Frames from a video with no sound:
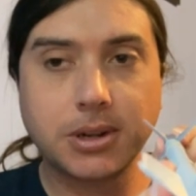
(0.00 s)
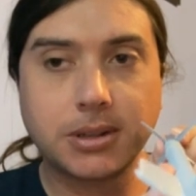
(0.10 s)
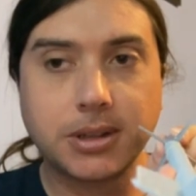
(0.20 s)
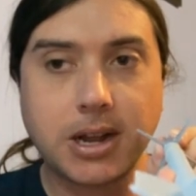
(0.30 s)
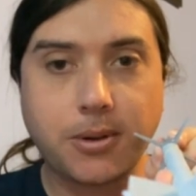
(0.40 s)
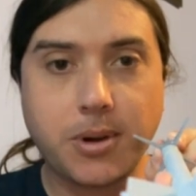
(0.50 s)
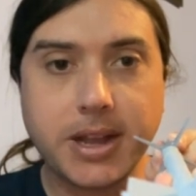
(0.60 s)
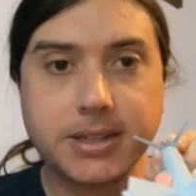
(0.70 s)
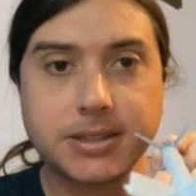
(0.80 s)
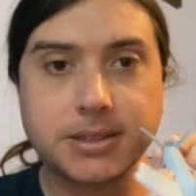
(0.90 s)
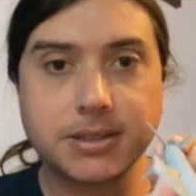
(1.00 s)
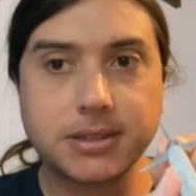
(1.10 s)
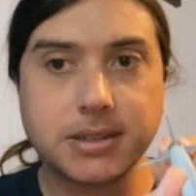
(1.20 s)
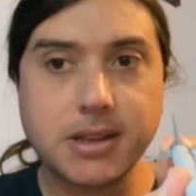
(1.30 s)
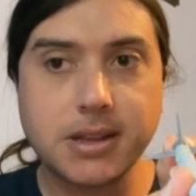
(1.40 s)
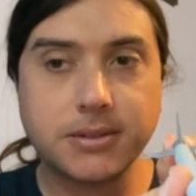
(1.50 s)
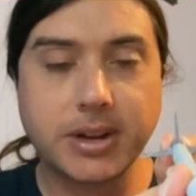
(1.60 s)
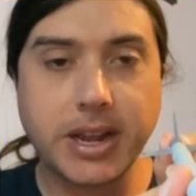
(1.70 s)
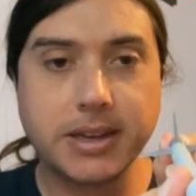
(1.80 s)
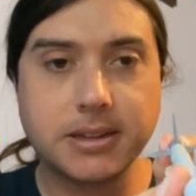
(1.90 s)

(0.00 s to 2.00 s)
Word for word: clockwise, right?